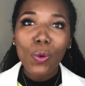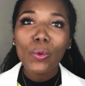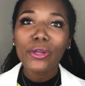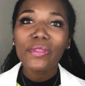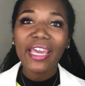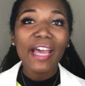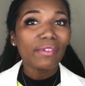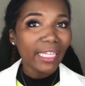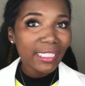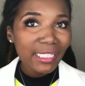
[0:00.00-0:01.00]
where they have
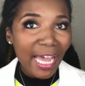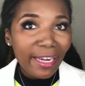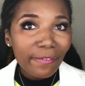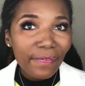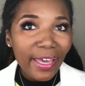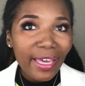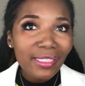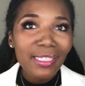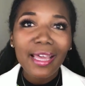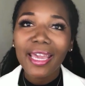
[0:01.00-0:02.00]
less side
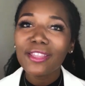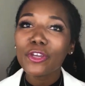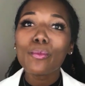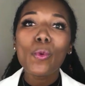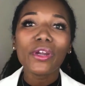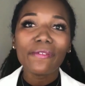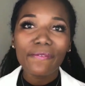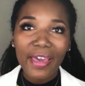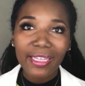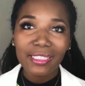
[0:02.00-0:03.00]
effects and they're more
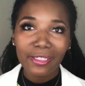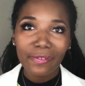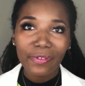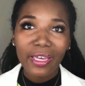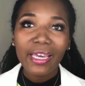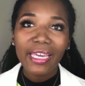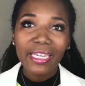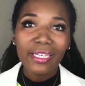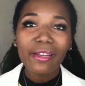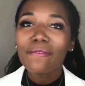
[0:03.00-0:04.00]
effective
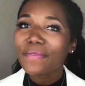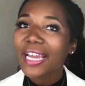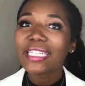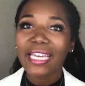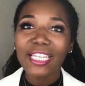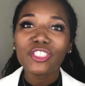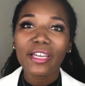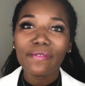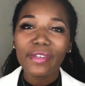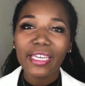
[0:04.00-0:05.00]
in fighting
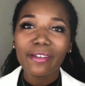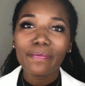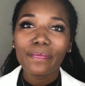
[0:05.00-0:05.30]
HIV